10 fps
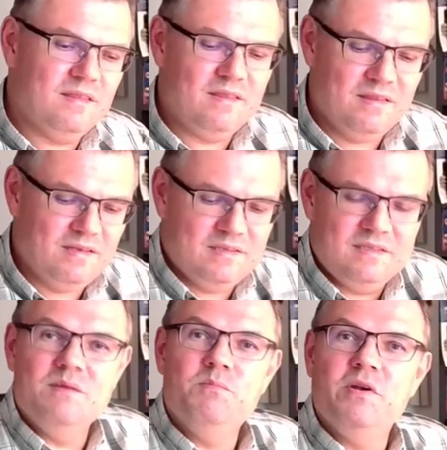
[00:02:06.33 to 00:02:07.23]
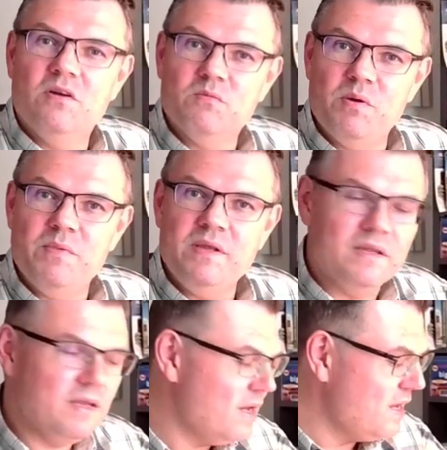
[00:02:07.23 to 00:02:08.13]
this is simply not
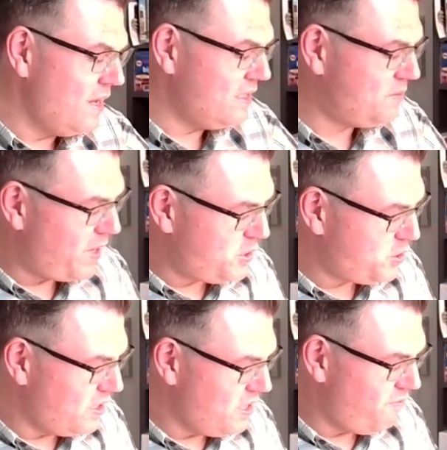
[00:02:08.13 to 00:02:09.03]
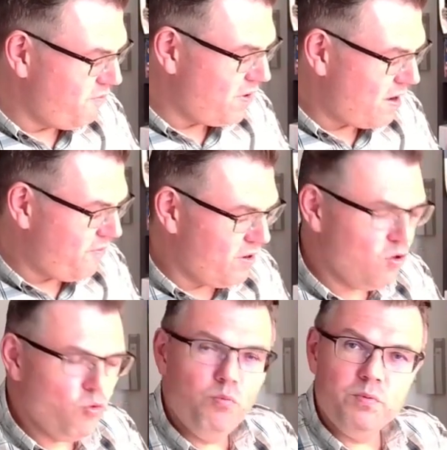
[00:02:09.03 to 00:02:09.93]
permitted, especially if we have here
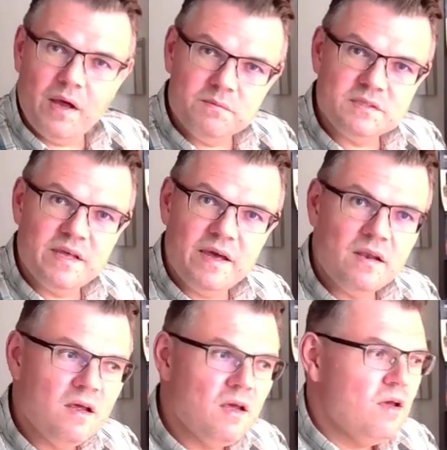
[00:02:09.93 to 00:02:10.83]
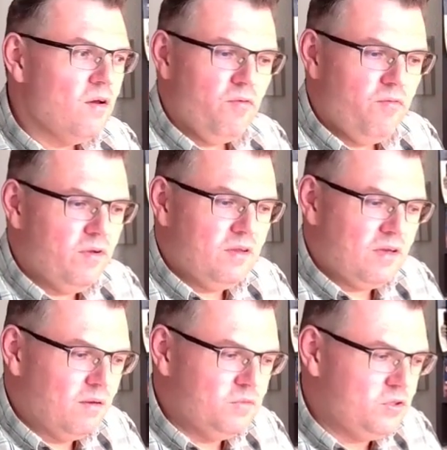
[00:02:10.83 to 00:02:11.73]
loop times then, if it
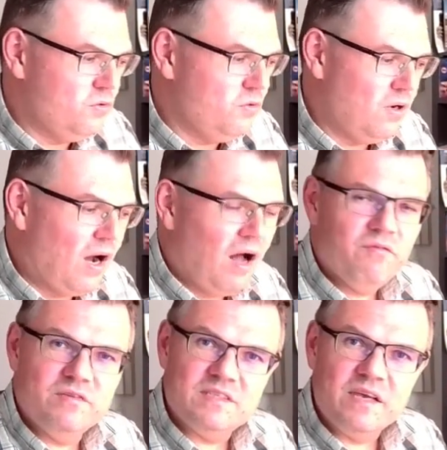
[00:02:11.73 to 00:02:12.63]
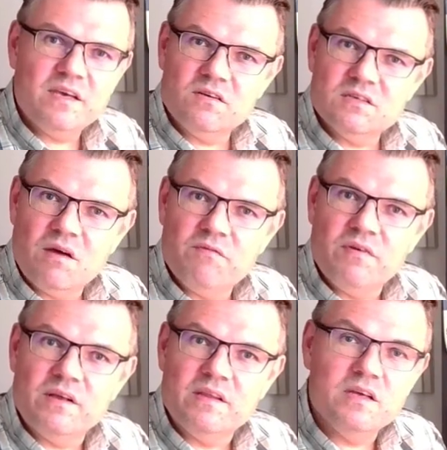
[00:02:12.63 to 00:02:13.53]
comes to half a second or something
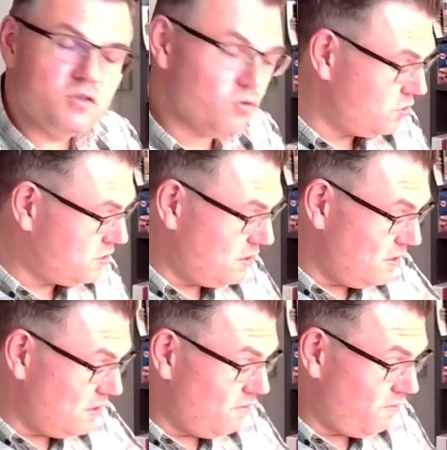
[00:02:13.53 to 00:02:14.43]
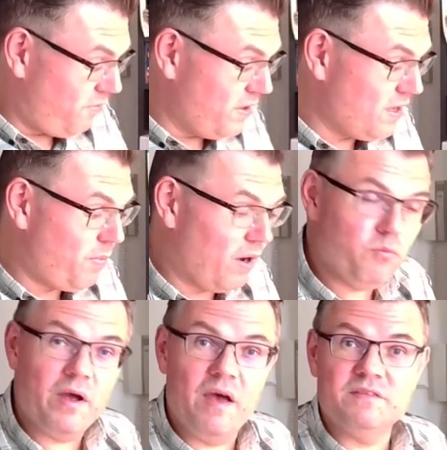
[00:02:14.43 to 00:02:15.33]
like this, or think about
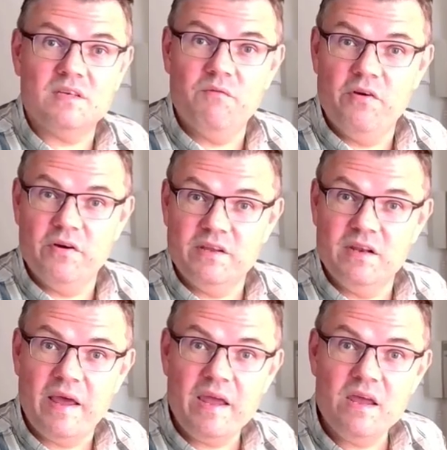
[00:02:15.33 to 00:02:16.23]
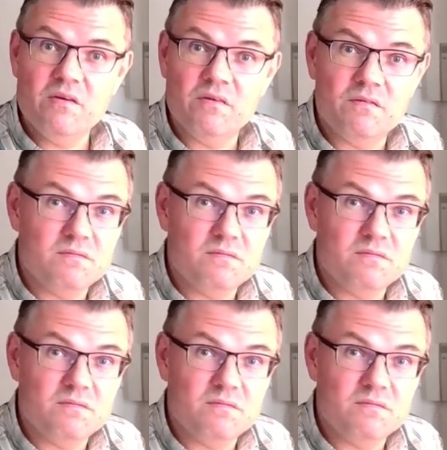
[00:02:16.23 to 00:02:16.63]
we have somewhere a delay or,